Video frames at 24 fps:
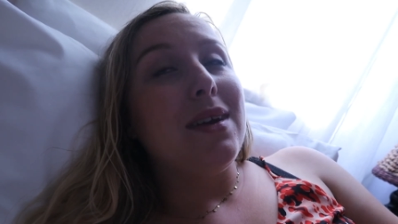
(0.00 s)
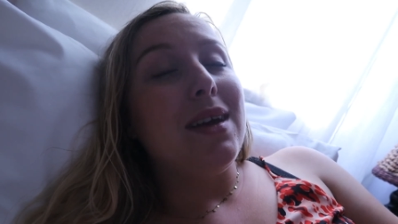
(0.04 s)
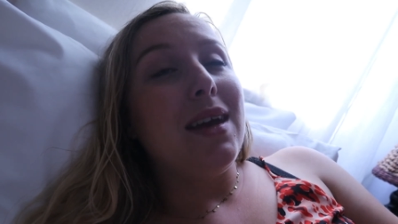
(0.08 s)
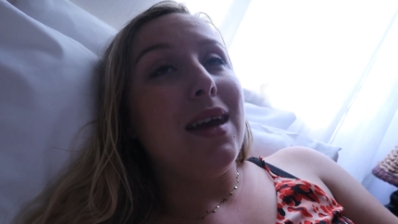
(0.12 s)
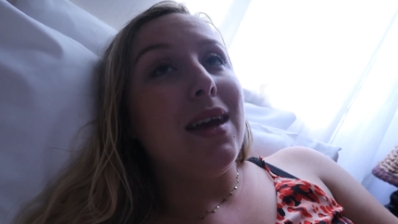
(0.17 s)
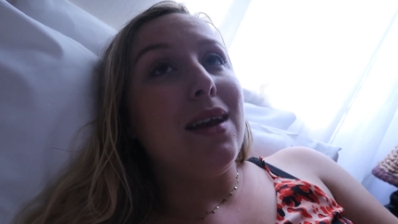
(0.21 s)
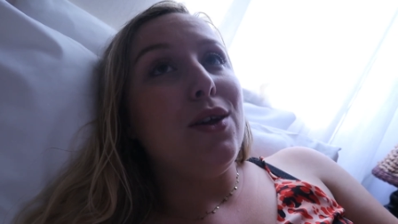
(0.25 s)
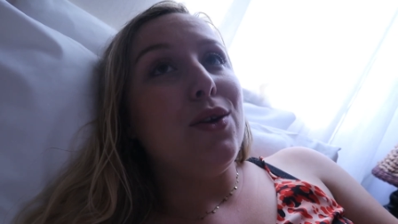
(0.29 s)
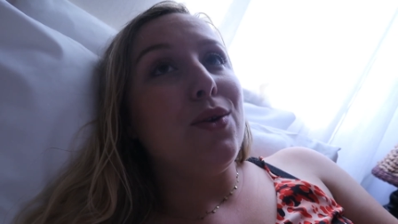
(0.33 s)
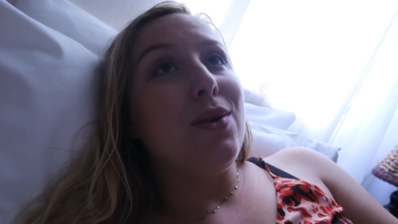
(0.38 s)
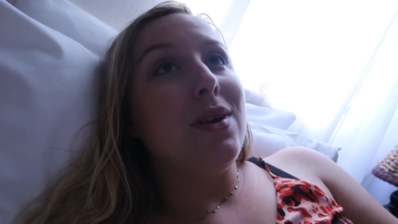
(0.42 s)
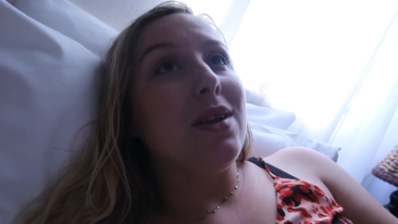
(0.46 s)

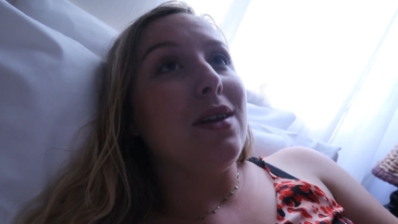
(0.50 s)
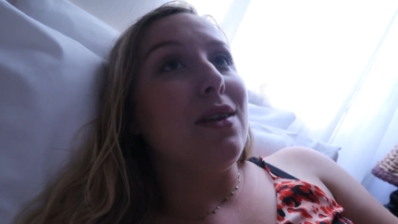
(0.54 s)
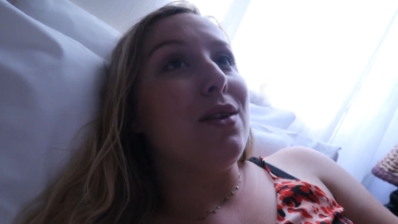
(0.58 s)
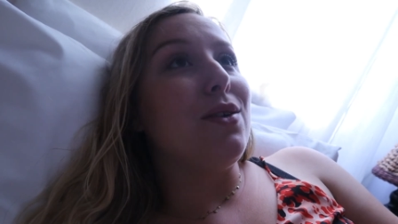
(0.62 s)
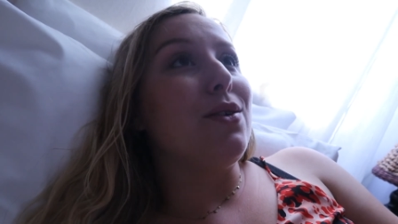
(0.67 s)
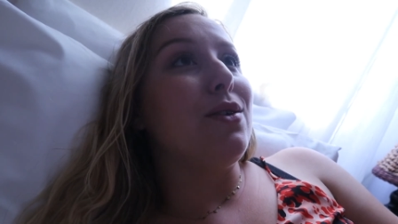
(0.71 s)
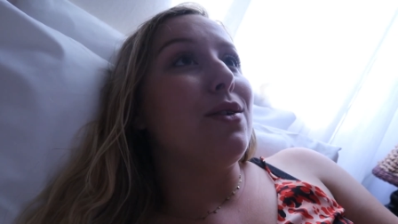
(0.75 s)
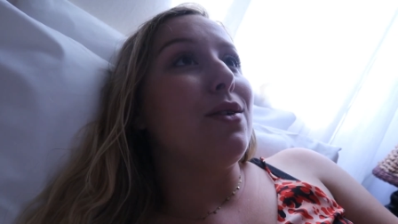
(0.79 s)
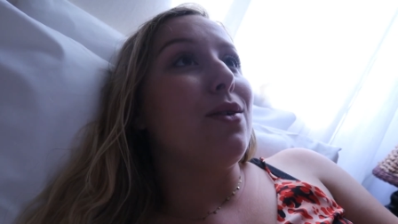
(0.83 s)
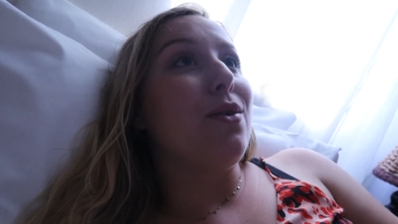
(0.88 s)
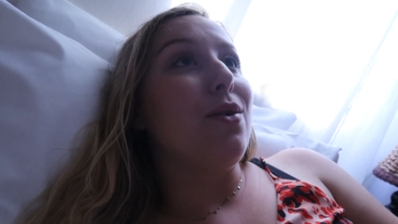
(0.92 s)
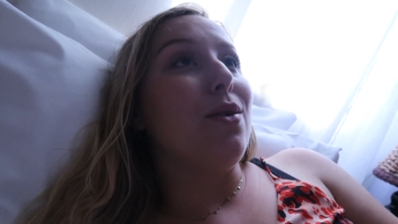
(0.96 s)
And you can
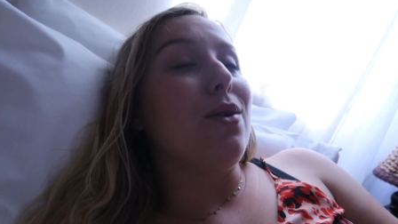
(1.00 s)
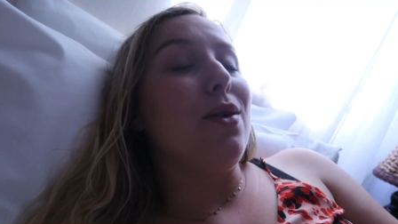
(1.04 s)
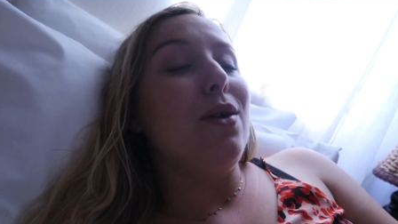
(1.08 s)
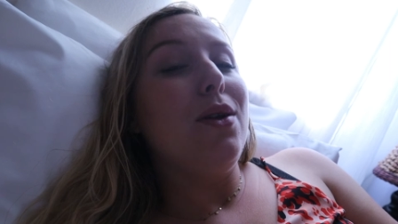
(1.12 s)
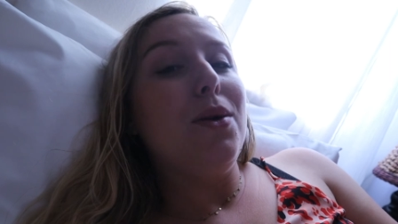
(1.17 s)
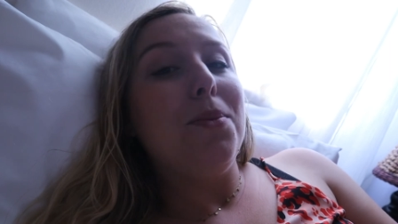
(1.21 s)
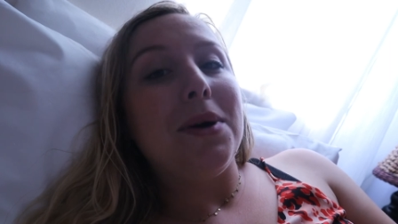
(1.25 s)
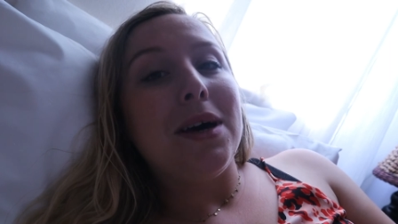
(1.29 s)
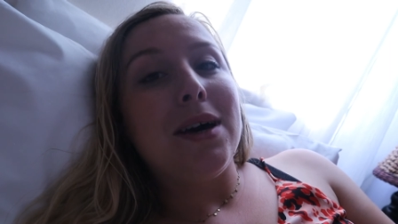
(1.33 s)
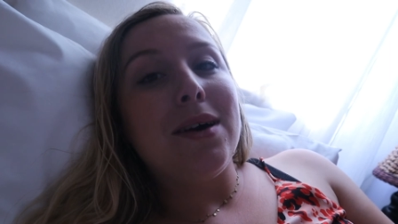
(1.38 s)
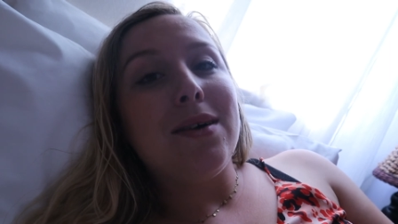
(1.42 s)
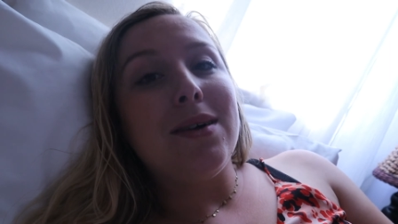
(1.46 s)
learn all
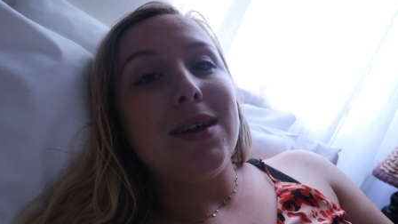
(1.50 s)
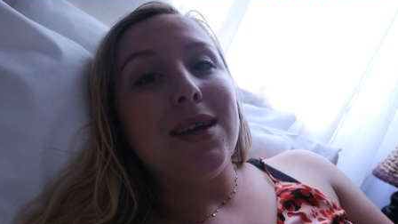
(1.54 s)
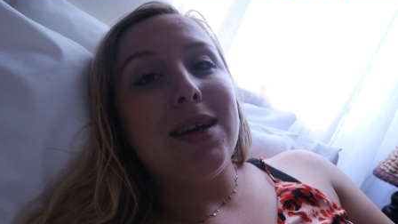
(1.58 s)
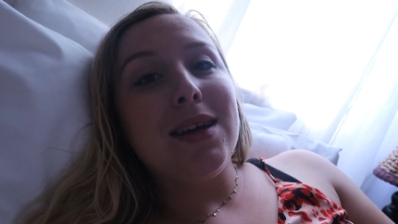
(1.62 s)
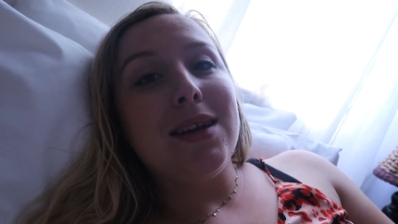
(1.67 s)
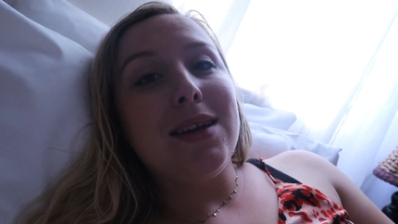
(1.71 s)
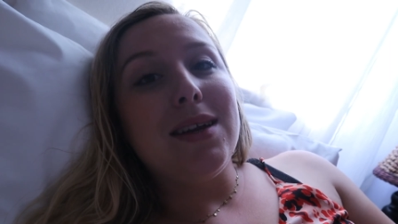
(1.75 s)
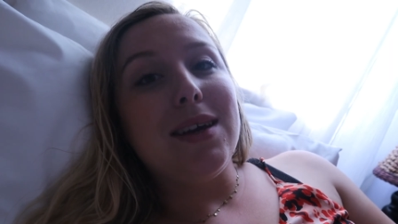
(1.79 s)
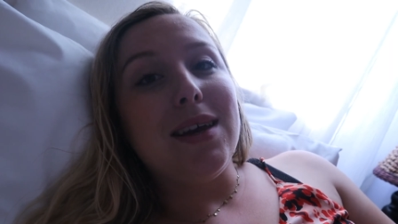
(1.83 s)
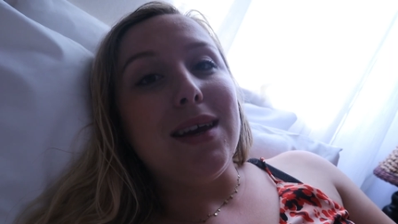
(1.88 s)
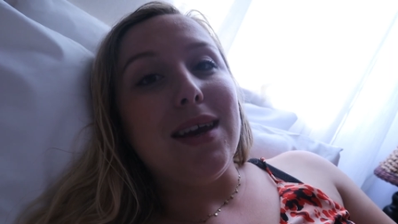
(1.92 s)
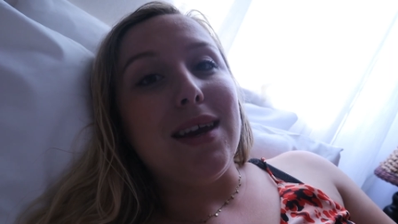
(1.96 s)
about
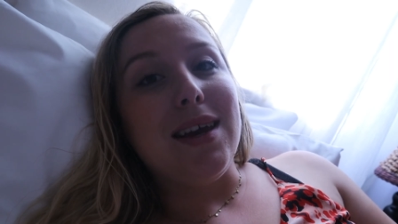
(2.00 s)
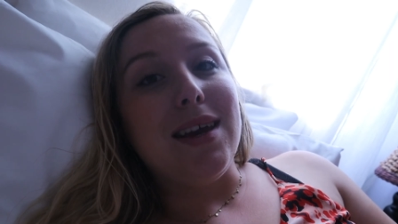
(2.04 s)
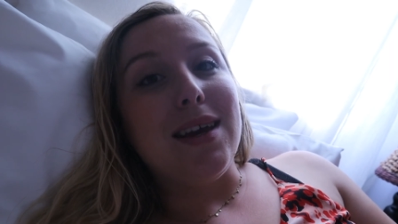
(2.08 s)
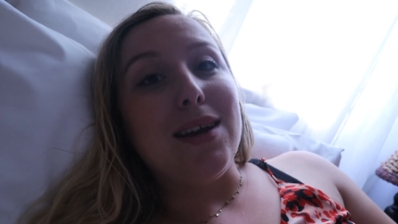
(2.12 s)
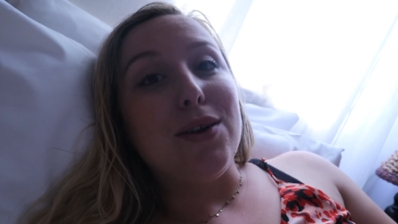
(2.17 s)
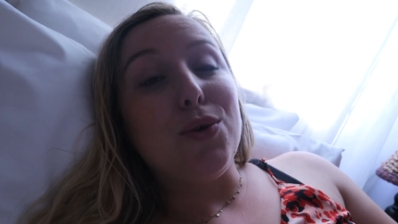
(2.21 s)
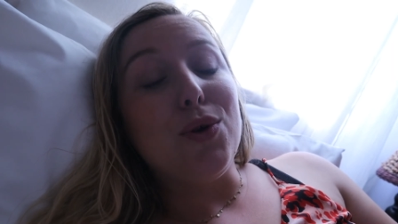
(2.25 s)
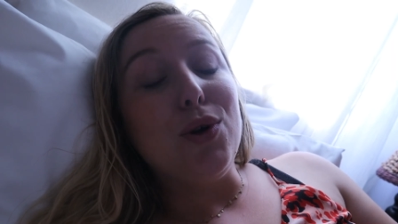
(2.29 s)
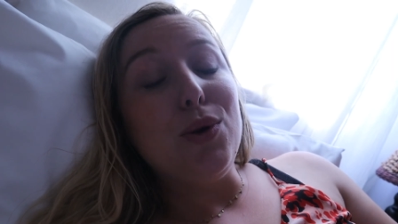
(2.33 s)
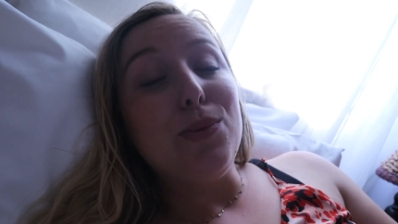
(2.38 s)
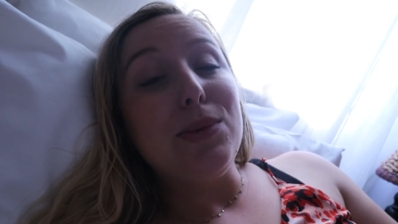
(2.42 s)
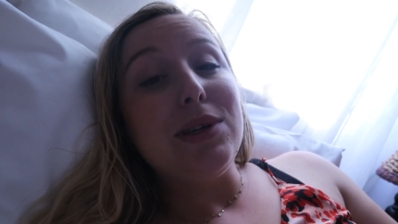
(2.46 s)
it in
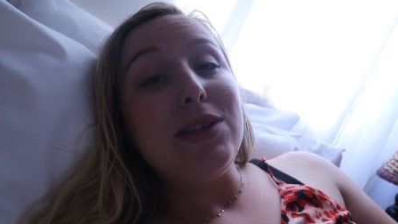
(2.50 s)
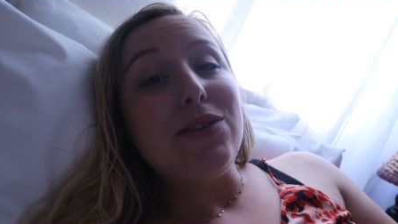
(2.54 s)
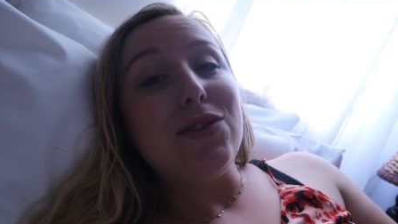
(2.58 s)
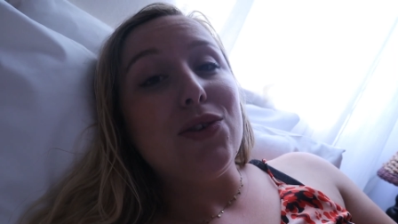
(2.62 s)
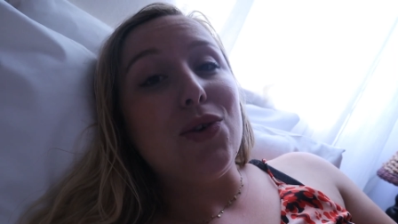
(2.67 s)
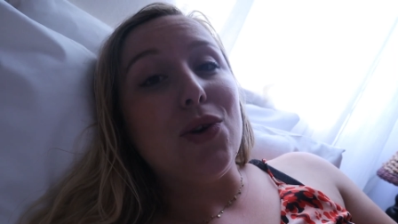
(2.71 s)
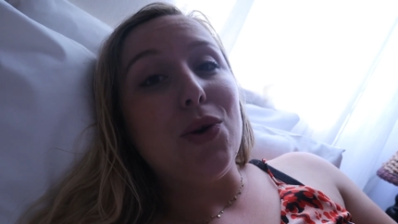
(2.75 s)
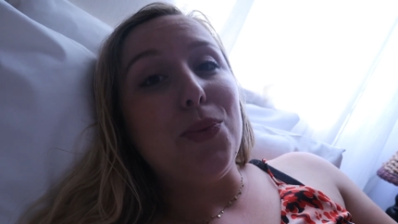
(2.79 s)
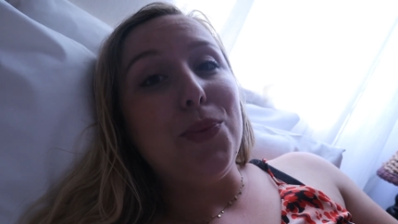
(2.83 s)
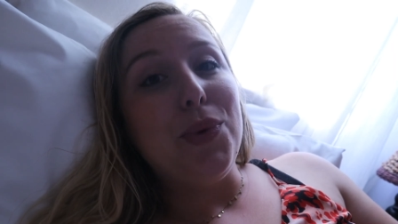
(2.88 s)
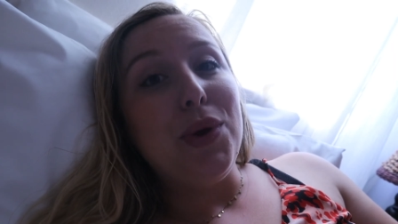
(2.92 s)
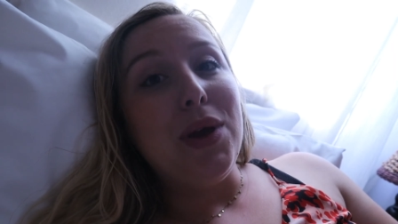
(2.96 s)

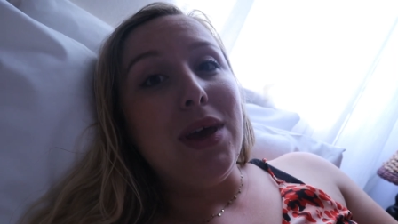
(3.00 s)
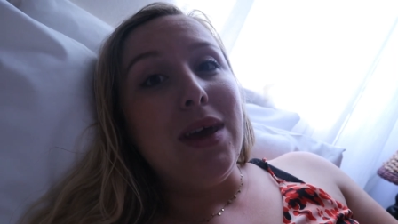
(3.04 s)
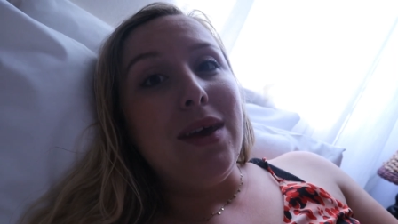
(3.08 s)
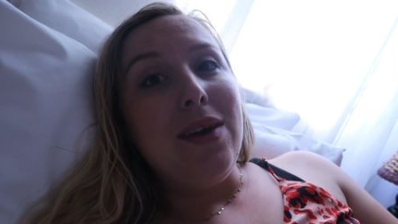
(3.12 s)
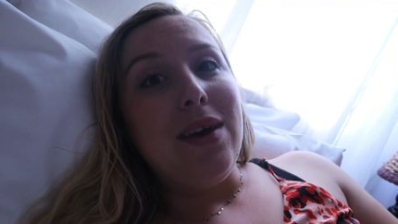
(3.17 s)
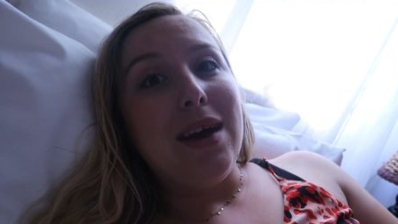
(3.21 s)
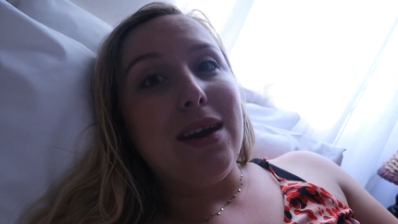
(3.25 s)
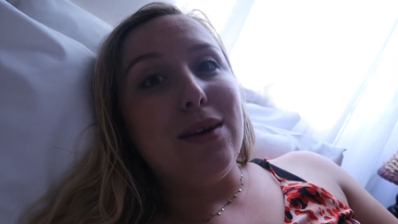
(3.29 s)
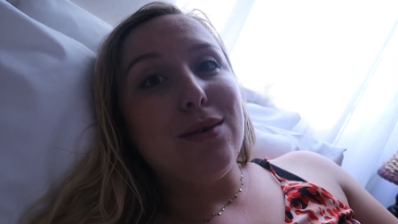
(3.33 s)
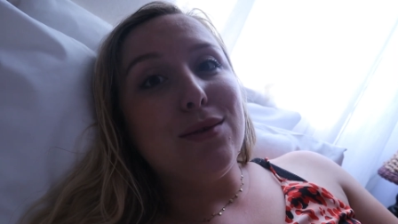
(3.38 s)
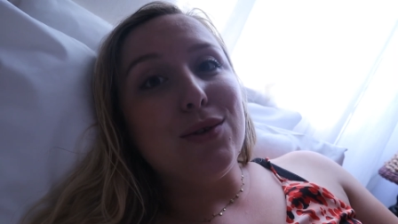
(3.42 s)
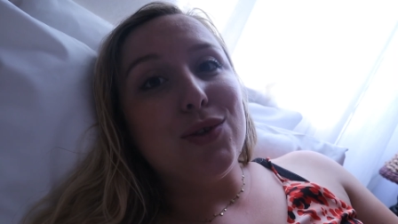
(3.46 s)
Kolmanskopf
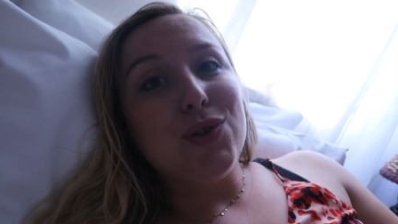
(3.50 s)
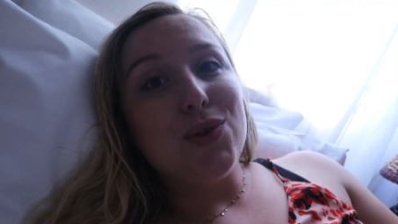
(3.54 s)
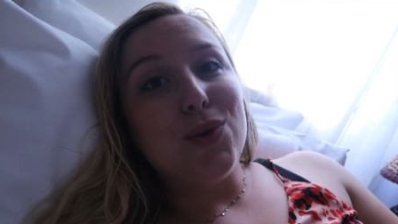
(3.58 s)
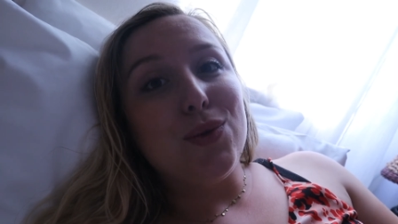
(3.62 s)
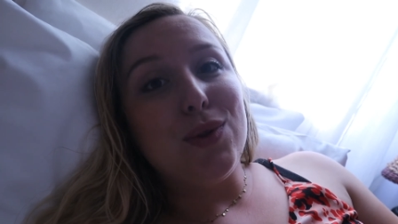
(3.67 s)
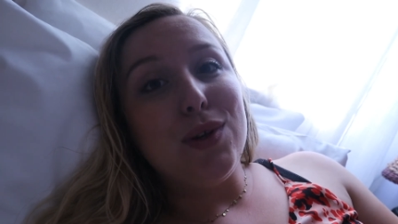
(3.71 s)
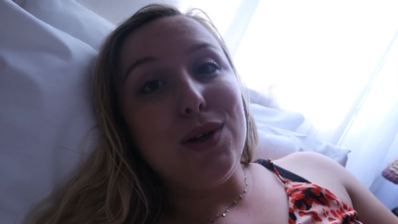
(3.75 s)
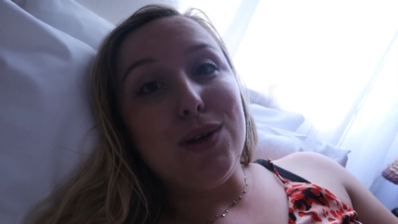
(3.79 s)
and also the